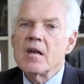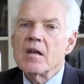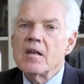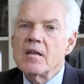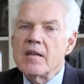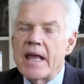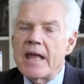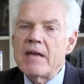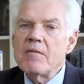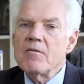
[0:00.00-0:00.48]

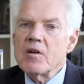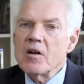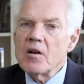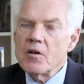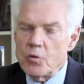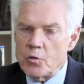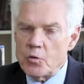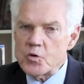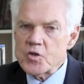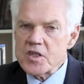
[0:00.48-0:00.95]
they were
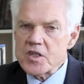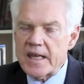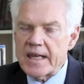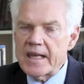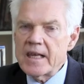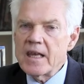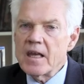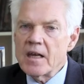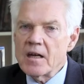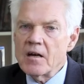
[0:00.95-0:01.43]

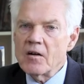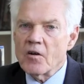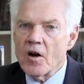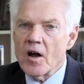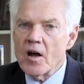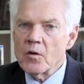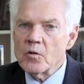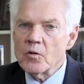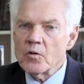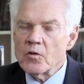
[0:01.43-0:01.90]
losing
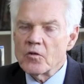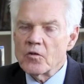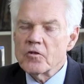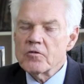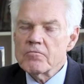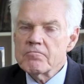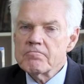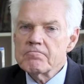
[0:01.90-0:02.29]
ground.